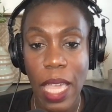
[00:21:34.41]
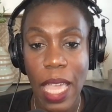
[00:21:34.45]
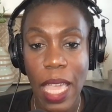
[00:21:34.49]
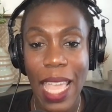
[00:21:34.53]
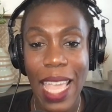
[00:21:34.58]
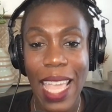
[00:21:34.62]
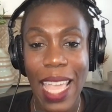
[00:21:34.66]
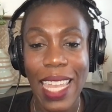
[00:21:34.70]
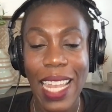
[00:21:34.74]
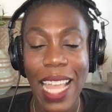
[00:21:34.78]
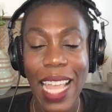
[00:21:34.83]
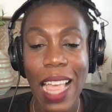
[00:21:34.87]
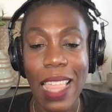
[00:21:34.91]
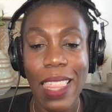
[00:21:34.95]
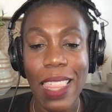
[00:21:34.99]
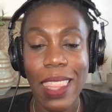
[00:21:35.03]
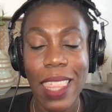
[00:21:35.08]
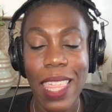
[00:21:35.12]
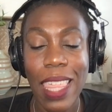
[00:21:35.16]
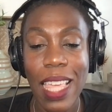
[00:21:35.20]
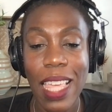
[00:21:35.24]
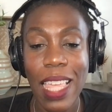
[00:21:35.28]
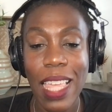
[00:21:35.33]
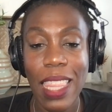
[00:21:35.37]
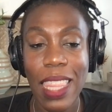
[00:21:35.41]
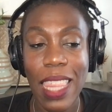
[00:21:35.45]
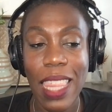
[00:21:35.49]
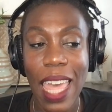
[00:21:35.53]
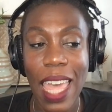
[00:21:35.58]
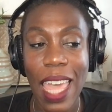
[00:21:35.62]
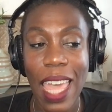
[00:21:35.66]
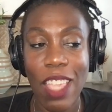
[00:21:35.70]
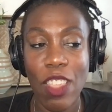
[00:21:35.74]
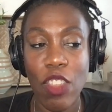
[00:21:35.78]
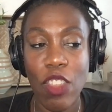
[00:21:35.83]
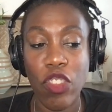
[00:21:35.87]
And I think
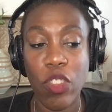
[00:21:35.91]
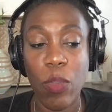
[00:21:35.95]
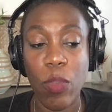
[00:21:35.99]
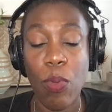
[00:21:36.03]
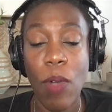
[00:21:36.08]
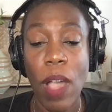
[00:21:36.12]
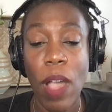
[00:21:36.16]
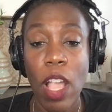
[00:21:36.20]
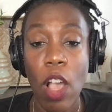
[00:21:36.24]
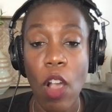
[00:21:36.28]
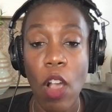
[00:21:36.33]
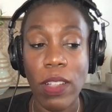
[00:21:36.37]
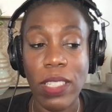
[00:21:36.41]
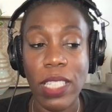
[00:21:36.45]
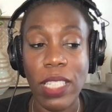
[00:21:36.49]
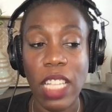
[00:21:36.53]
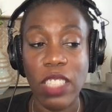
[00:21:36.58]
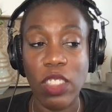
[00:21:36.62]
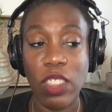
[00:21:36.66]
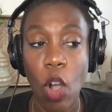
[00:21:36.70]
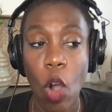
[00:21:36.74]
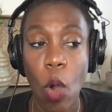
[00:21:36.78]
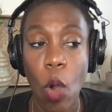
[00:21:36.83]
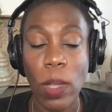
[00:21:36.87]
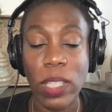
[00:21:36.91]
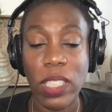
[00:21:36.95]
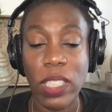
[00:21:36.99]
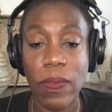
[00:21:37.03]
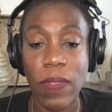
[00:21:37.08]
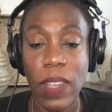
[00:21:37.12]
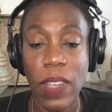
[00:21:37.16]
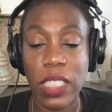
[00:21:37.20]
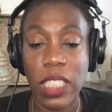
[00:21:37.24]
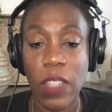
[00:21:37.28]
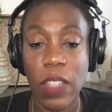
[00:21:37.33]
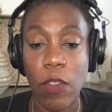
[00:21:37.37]
that you should prioritize always
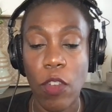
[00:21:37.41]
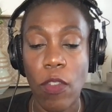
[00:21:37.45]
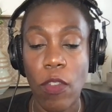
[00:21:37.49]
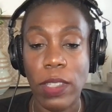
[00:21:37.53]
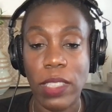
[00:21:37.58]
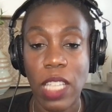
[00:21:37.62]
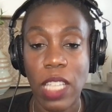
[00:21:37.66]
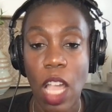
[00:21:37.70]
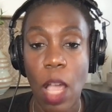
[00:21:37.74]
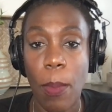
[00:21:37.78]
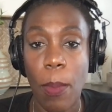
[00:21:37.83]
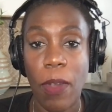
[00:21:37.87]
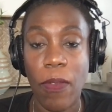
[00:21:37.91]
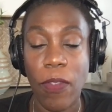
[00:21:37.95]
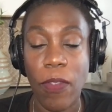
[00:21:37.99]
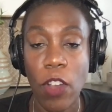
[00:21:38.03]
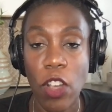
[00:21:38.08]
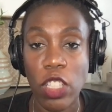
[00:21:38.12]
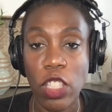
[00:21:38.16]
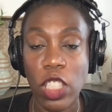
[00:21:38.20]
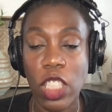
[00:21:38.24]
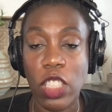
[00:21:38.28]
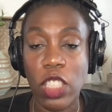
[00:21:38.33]
investing for retirement first,